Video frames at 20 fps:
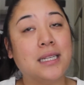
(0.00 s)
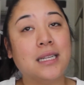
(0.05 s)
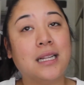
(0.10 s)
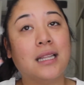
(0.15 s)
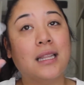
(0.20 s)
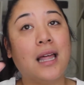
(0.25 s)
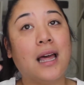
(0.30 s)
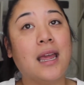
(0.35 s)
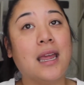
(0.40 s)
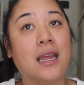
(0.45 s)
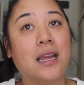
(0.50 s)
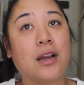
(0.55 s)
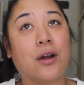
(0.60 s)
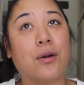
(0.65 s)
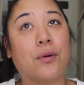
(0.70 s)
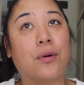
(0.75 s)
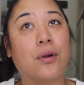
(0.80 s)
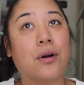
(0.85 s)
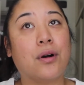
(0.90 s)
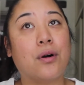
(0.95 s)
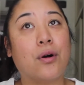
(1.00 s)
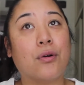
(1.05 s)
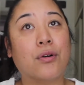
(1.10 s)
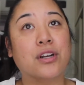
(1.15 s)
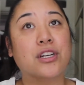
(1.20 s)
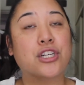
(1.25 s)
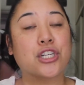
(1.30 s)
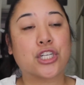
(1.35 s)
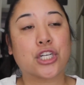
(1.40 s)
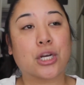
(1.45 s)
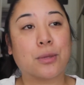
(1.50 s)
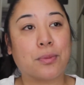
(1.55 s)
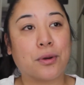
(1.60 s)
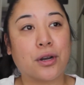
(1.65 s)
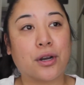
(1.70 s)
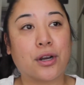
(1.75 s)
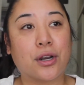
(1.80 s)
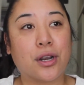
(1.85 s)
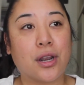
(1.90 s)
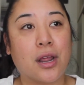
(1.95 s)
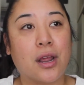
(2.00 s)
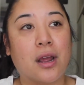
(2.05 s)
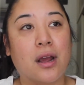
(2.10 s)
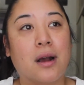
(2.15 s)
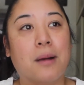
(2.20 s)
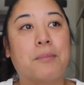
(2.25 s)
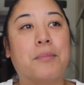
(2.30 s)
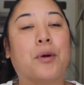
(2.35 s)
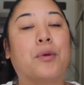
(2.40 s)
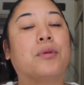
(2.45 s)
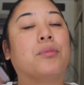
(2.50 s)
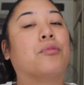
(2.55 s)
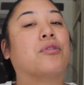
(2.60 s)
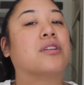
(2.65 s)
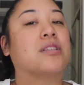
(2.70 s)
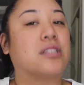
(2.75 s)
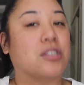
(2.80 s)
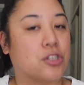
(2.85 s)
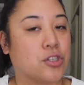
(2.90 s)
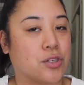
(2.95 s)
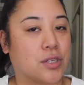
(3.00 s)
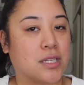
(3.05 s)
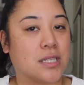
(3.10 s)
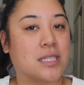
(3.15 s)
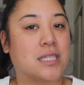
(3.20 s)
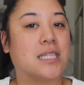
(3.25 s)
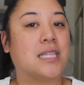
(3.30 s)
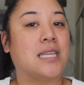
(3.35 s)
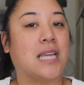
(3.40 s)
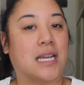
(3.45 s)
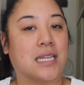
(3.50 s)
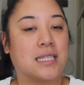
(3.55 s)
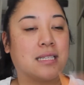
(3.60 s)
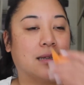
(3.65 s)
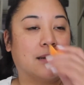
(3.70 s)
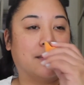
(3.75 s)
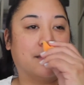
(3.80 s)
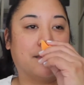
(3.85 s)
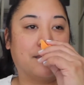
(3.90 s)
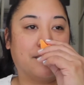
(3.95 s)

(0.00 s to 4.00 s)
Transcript: bit like orange sherbet, but with more citrus, yes.